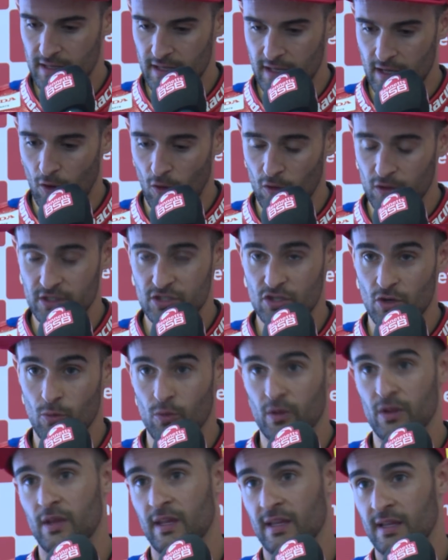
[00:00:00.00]
all the job
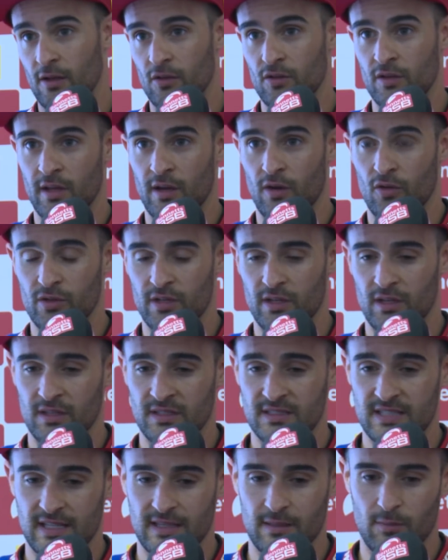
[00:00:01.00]
we did on the
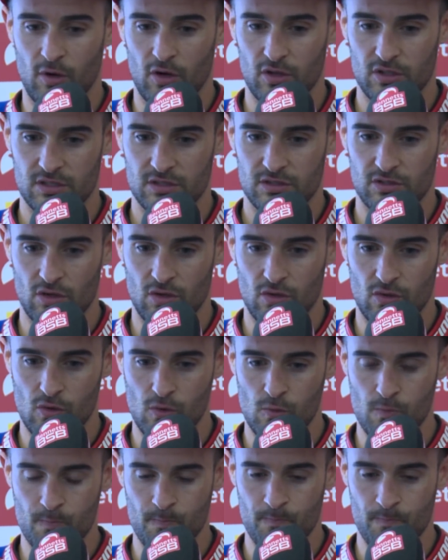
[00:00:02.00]
inside the box. So